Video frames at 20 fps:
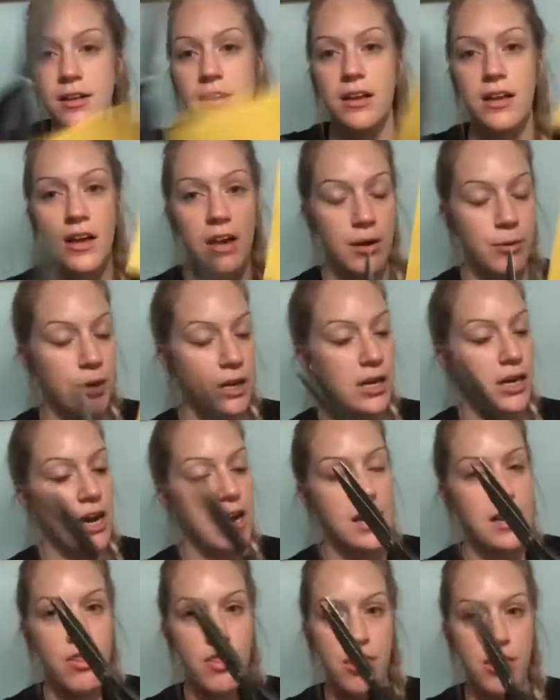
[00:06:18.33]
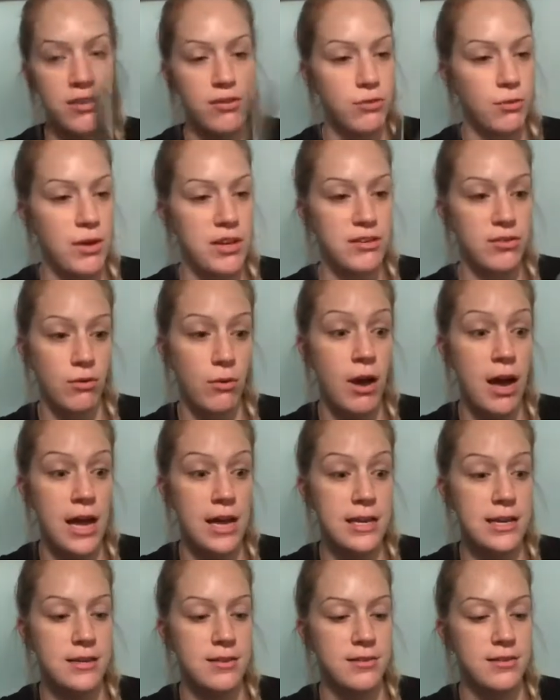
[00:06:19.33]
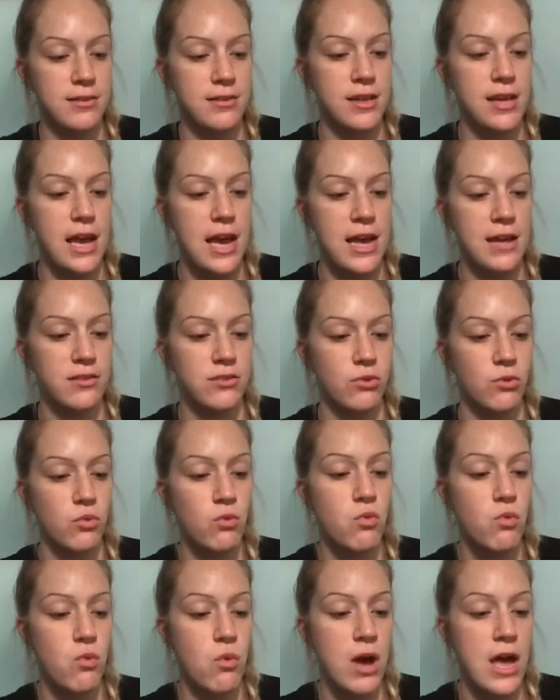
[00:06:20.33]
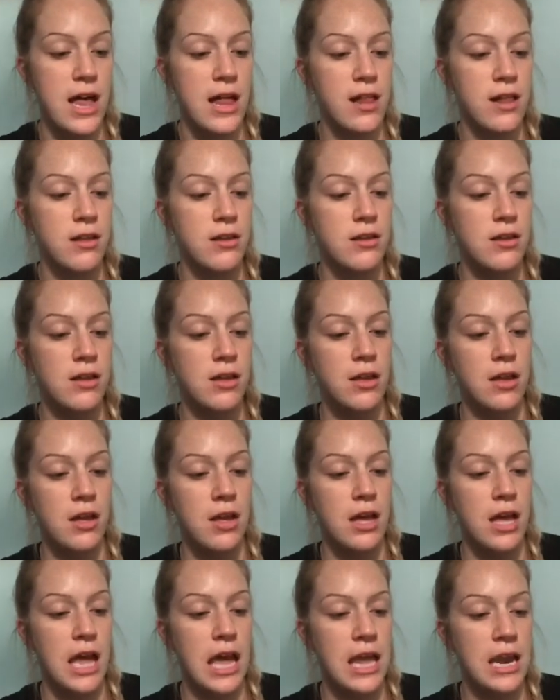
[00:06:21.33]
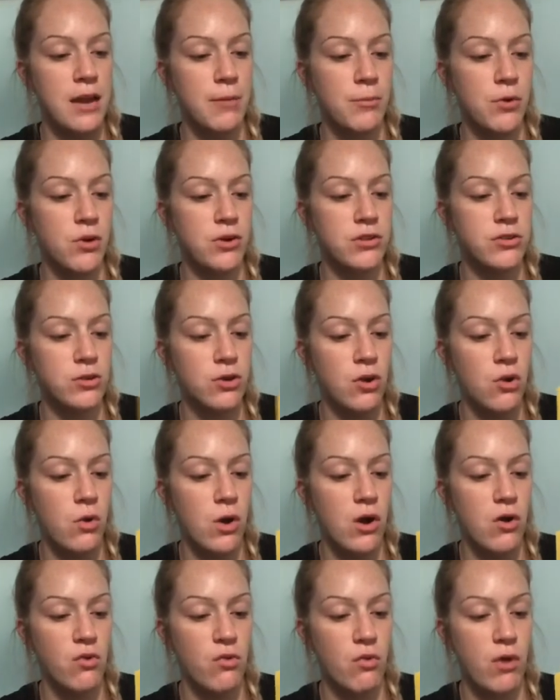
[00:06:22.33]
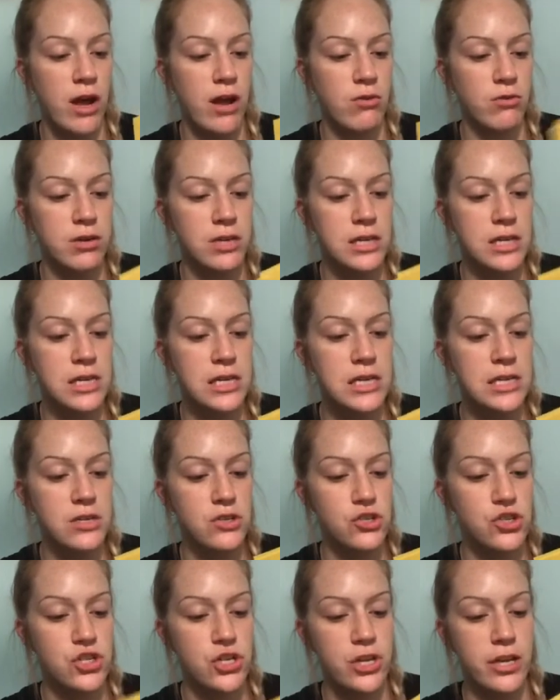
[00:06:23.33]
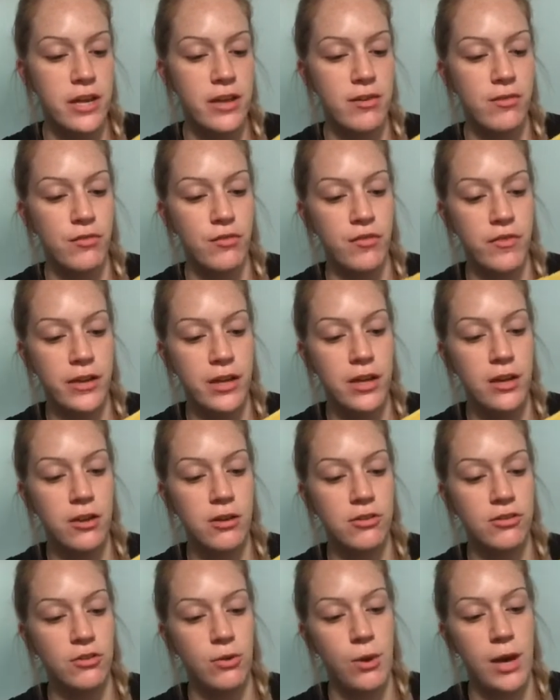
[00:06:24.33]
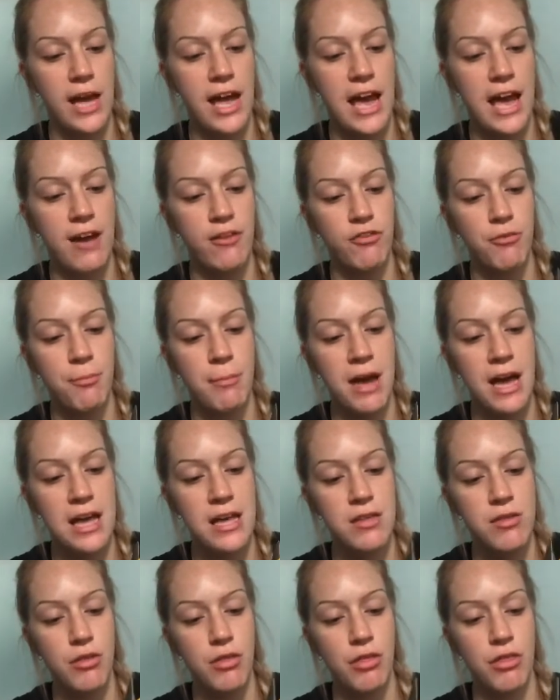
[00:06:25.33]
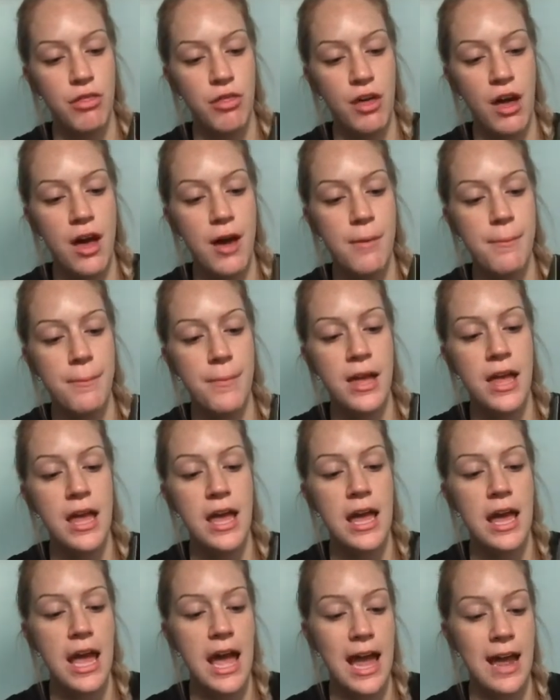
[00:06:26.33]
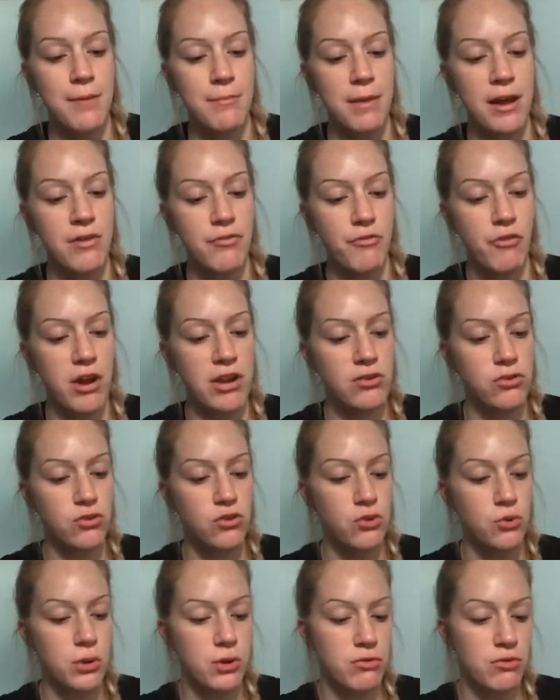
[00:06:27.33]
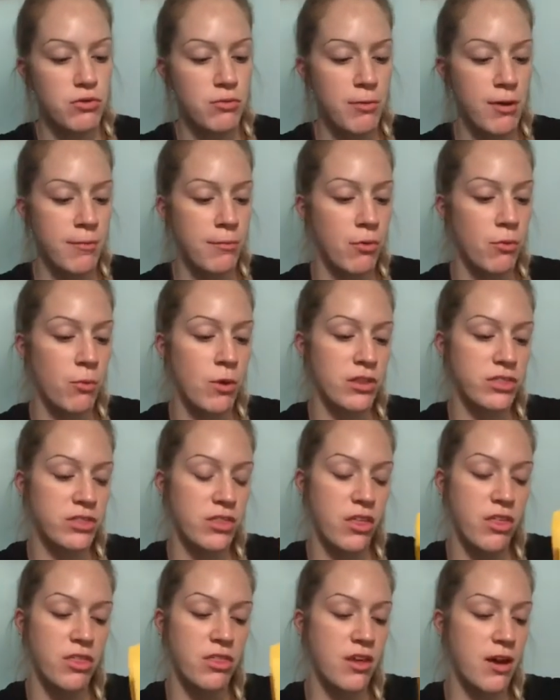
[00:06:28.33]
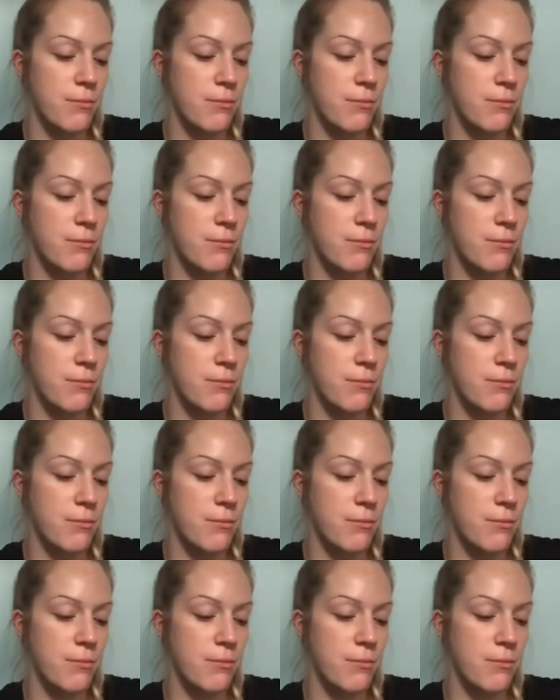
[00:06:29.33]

I'm going to cut it this way so I can see as well, and I'm going to go around each finger. So I have my thumb, and my friends, do we remember what the thumb